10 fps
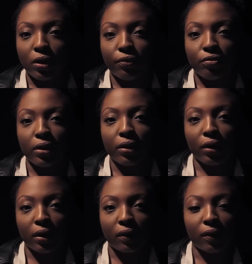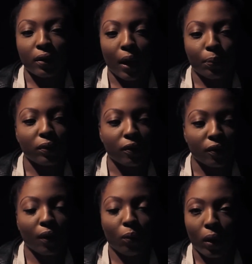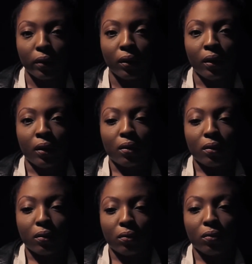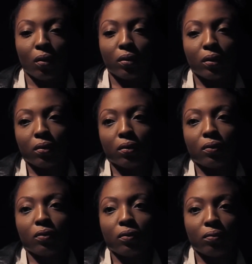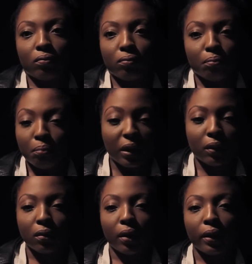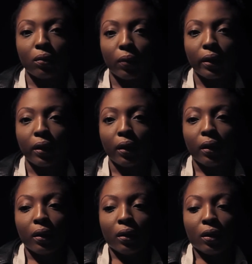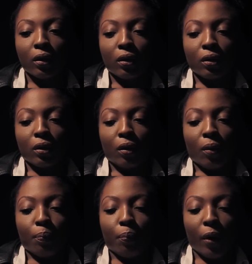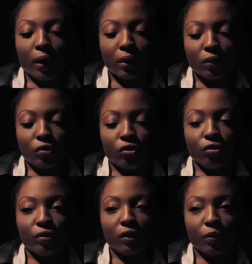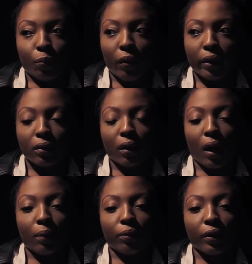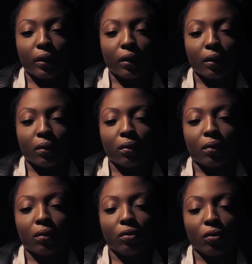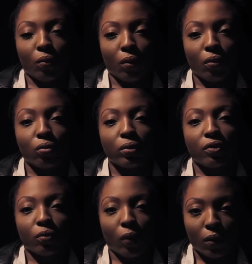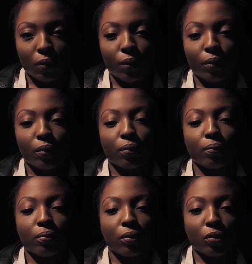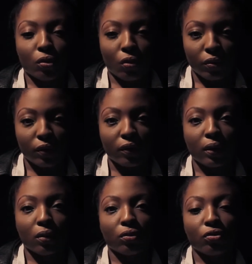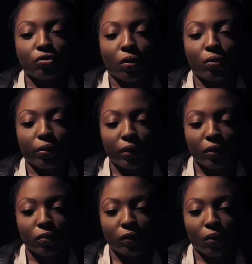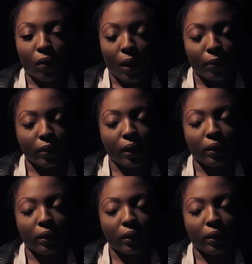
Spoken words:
You never really think this can happen to someone, not me anyway. But during this point, I'm thinking, you know what, all is well. God is still in control. Things will still happen.